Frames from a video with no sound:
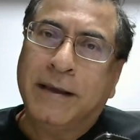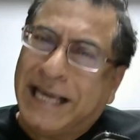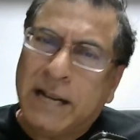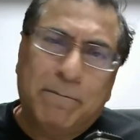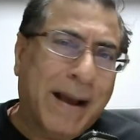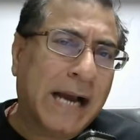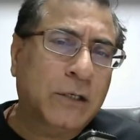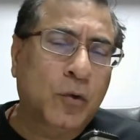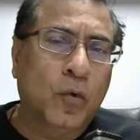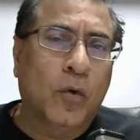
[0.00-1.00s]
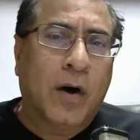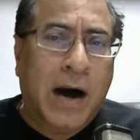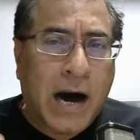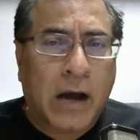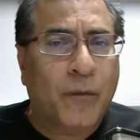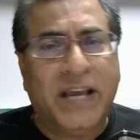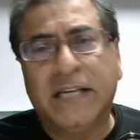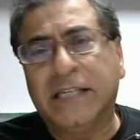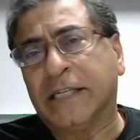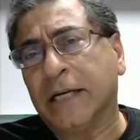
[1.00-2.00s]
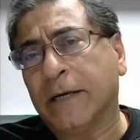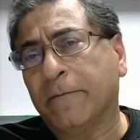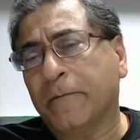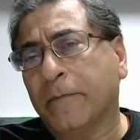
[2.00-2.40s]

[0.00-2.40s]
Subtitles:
Getting back to Harvey's